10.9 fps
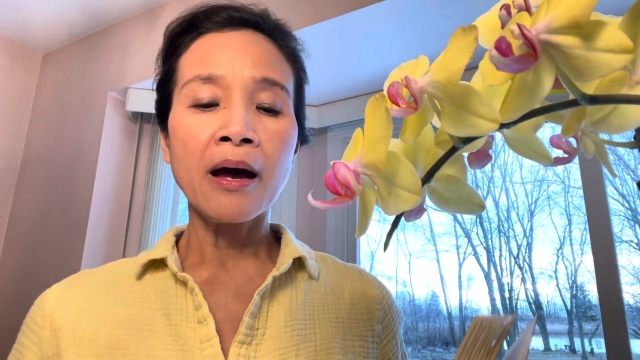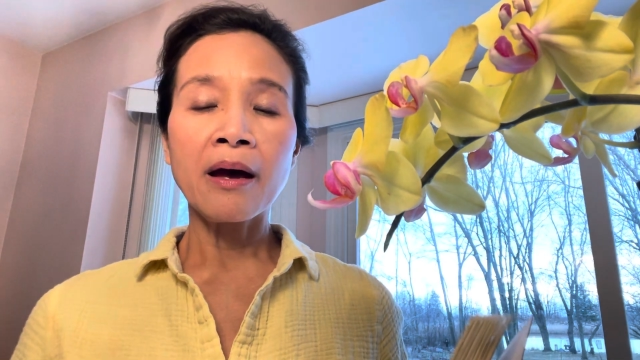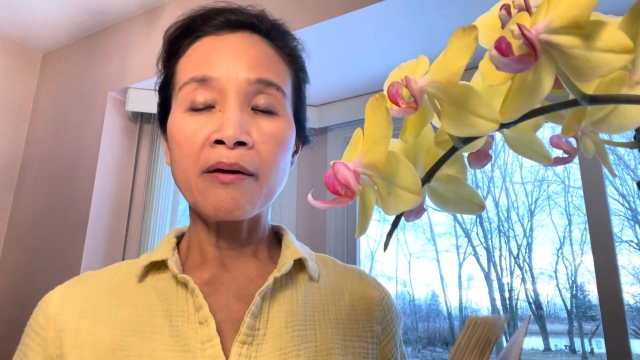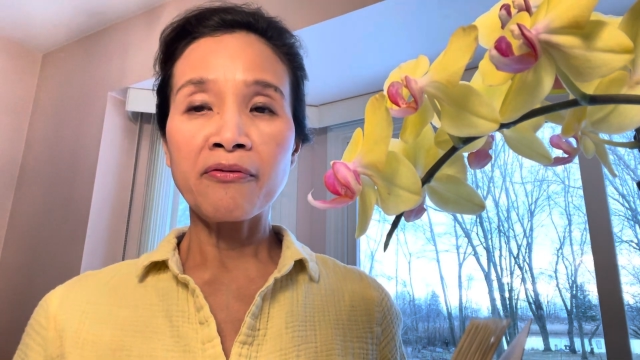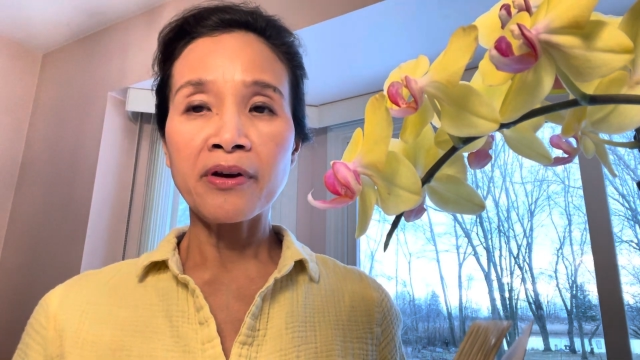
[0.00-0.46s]

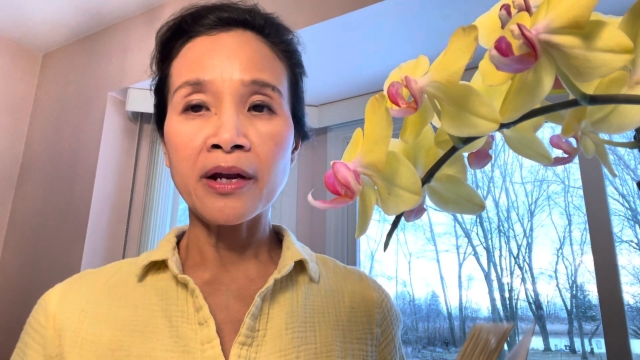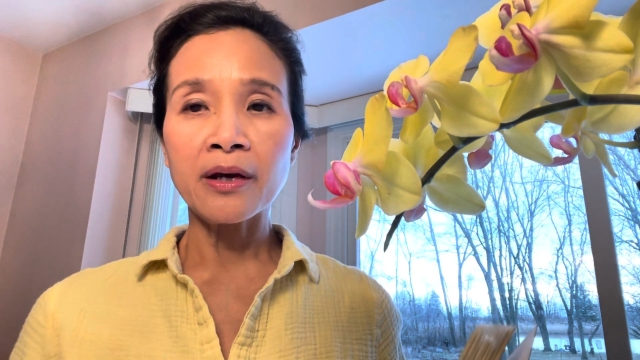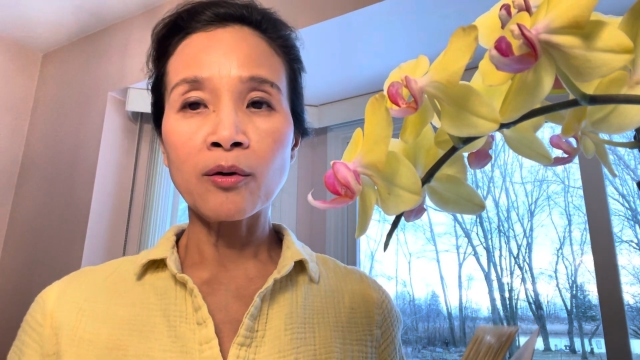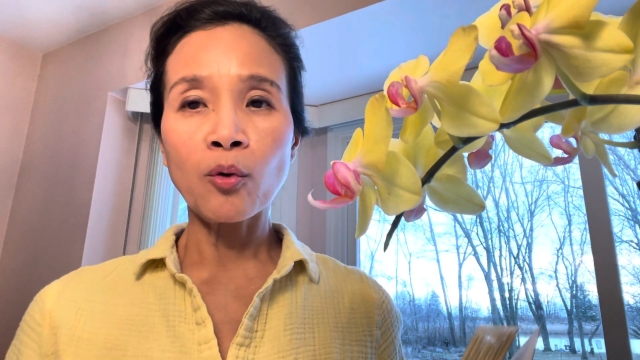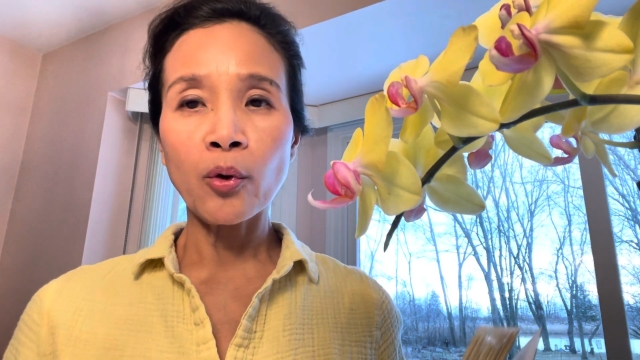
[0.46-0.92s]
every
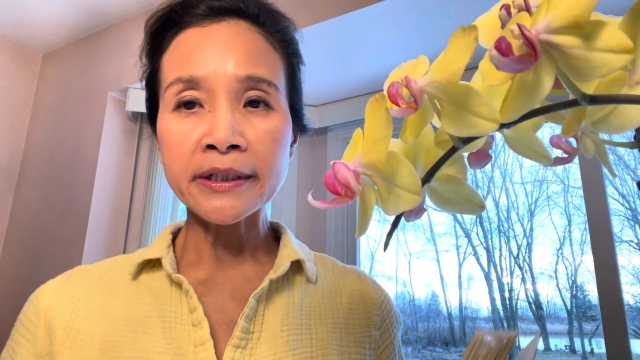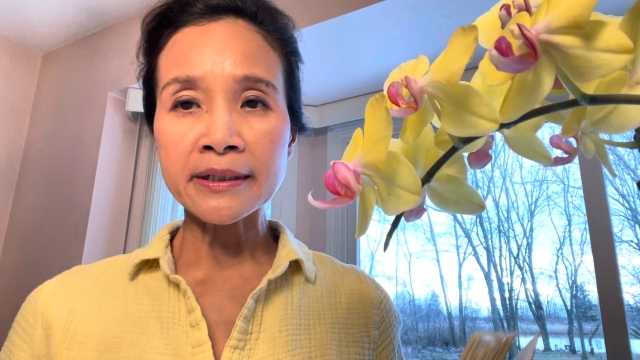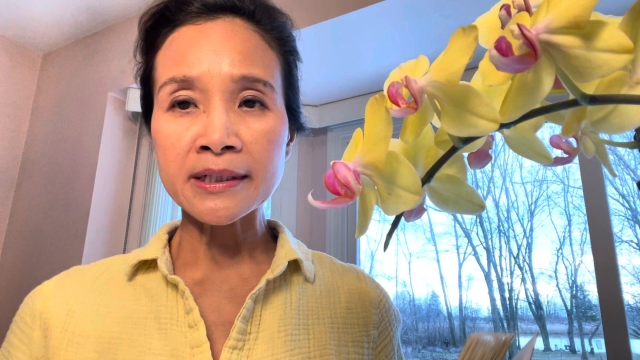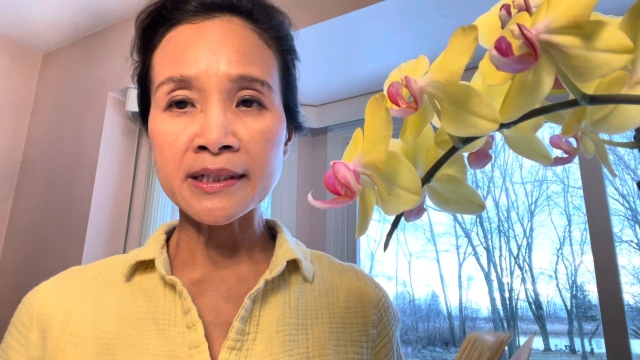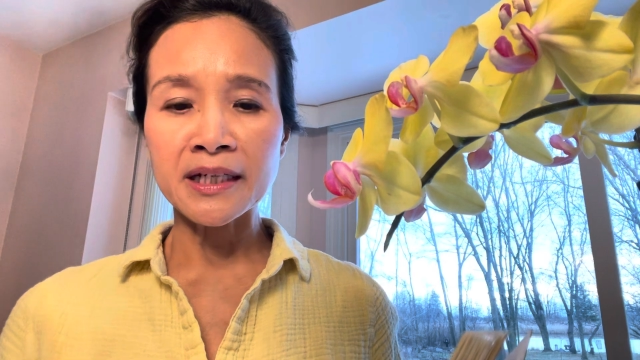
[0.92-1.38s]

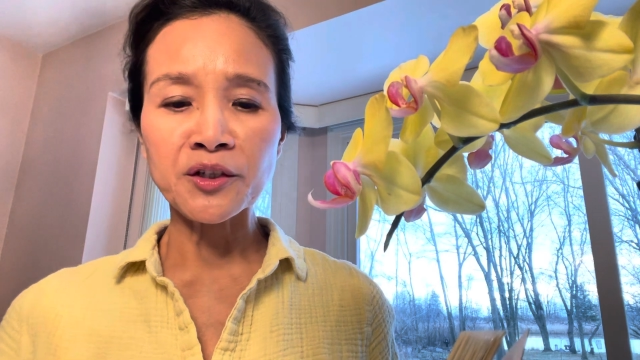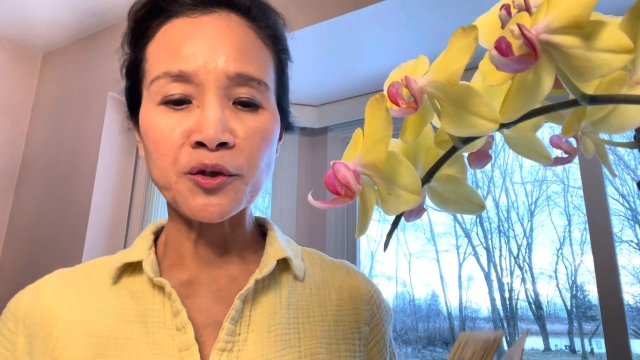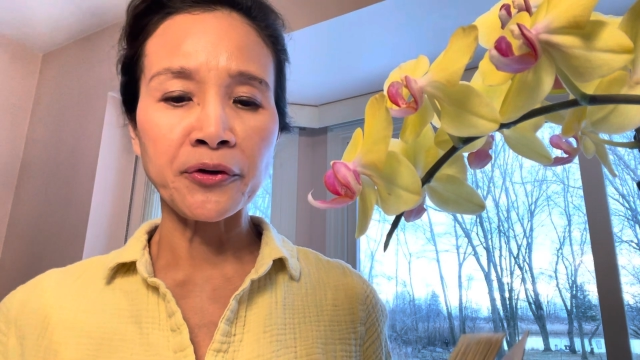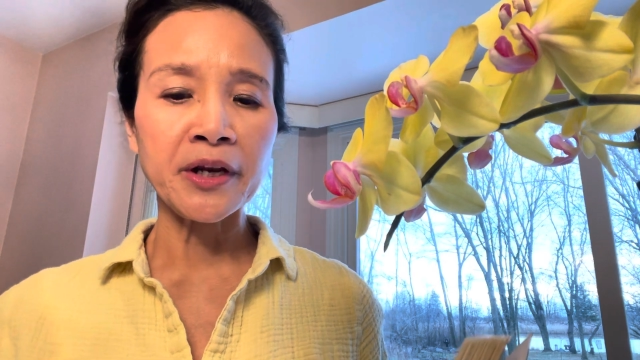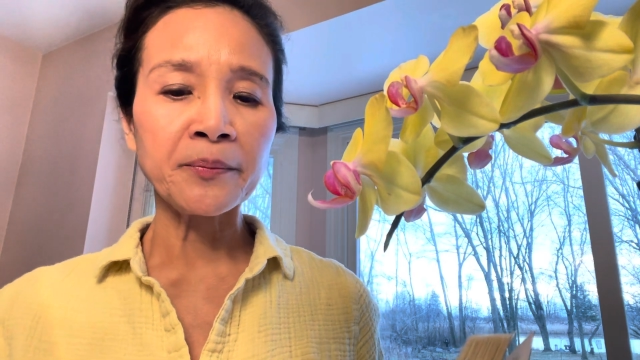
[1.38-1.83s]
quarter
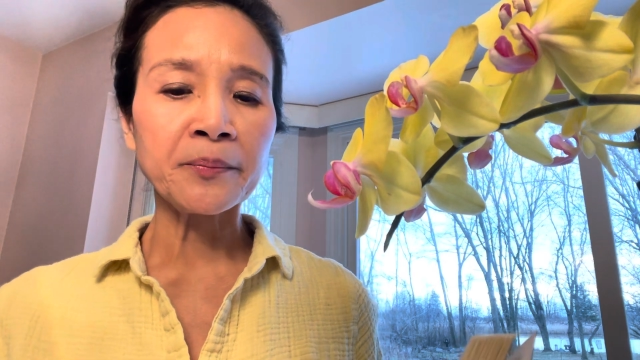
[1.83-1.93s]
century